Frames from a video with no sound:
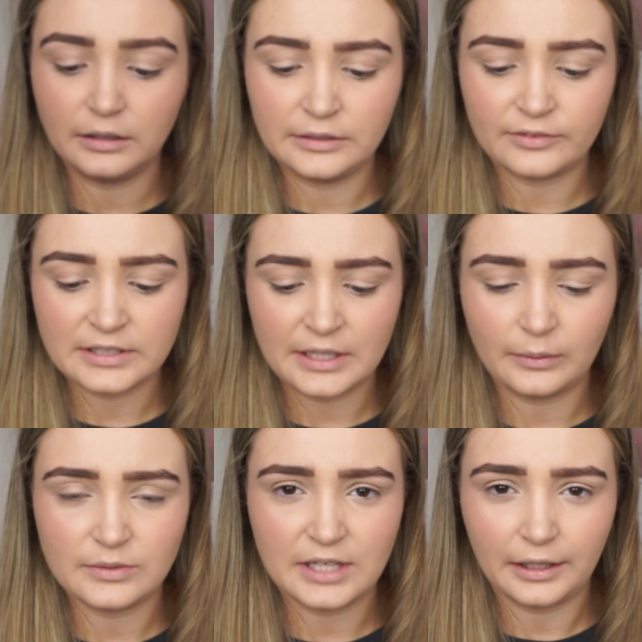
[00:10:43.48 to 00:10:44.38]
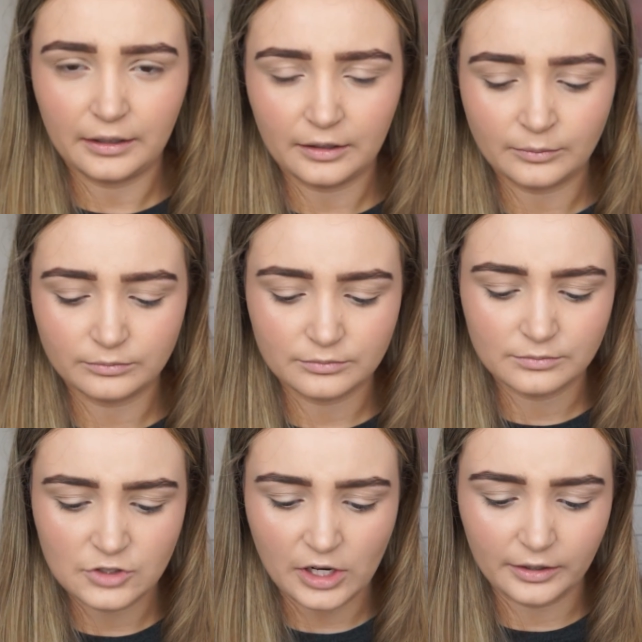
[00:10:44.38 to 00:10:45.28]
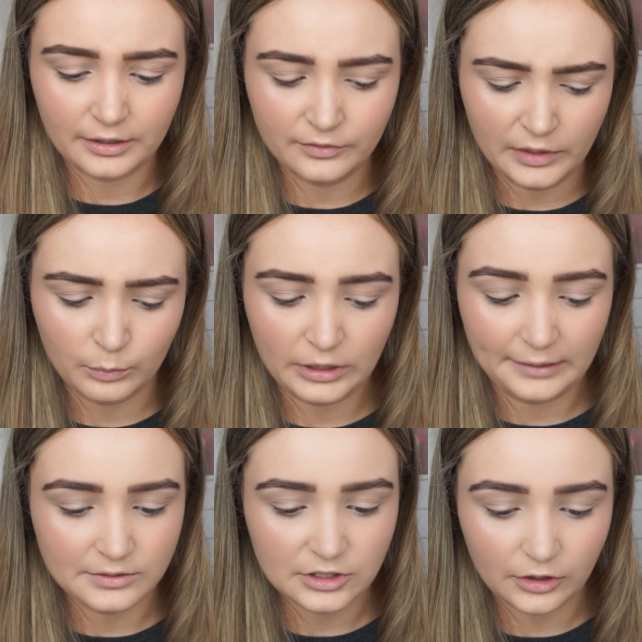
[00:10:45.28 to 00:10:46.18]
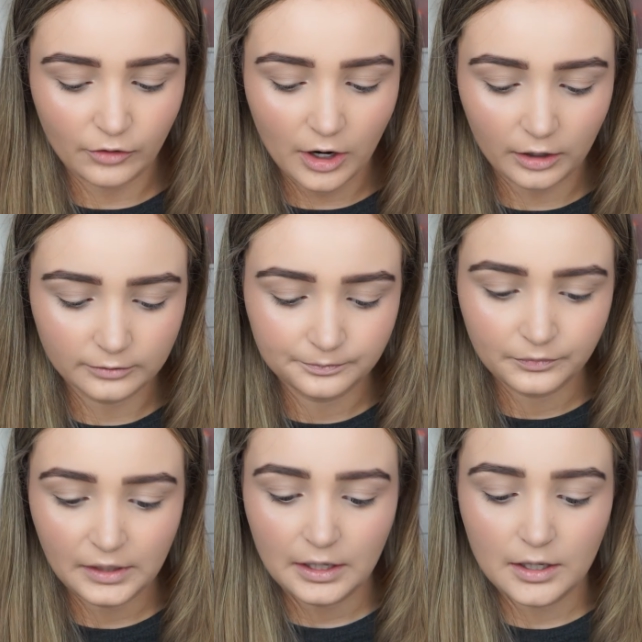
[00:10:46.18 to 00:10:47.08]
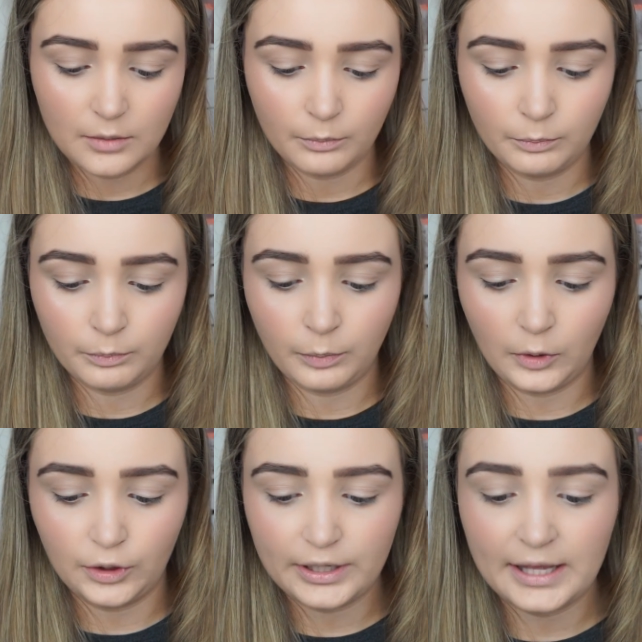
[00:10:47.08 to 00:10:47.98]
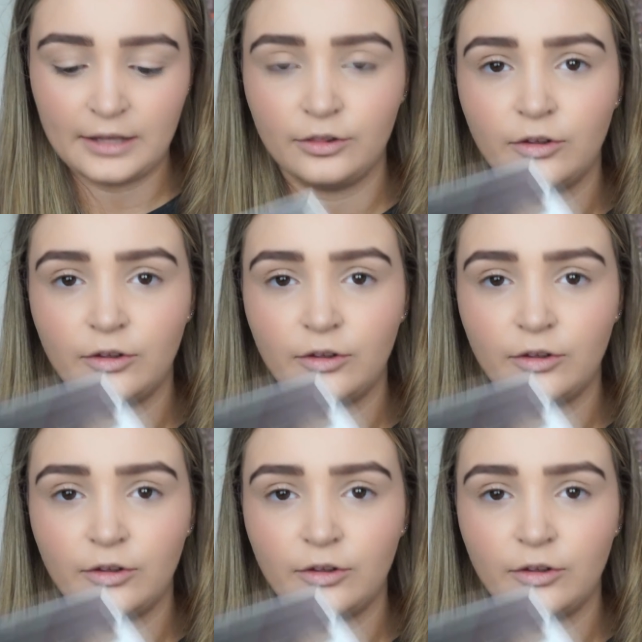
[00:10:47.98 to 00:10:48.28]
if that's how you say it. I'm sorry if I pronounced it wrong. But it